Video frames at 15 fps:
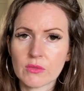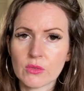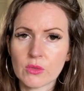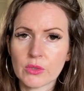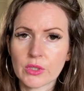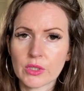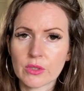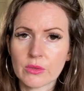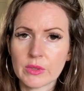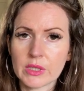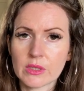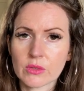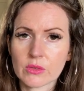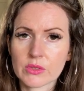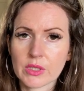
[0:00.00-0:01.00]
for you
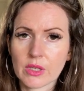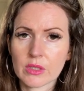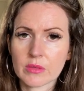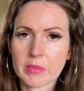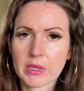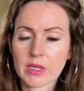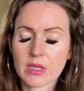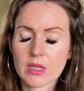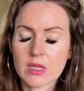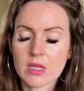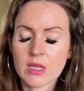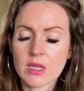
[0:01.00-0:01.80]
in October,